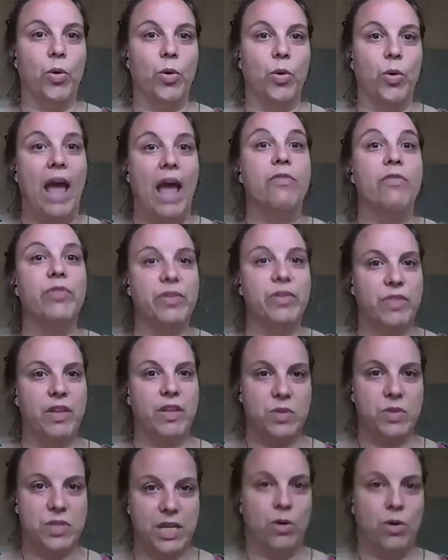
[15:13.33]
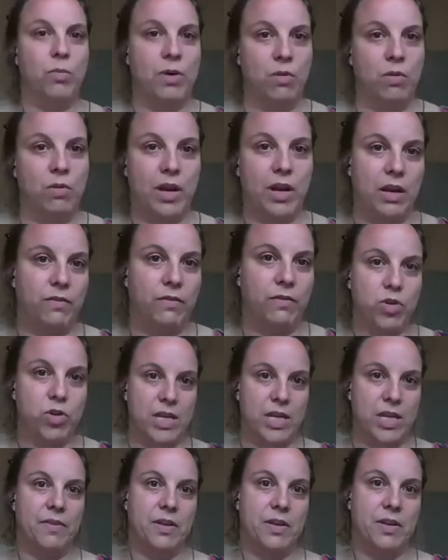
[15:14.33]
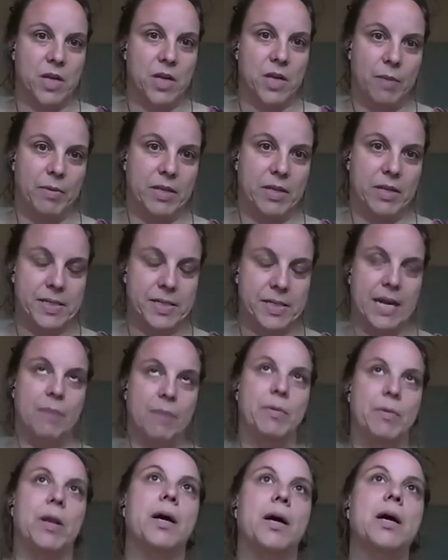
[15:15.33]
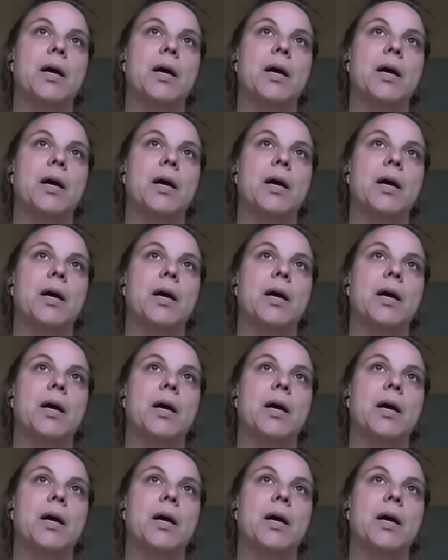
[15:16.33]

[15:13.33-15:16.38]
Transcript: Everything was there to be written if you just had the time and the stamina.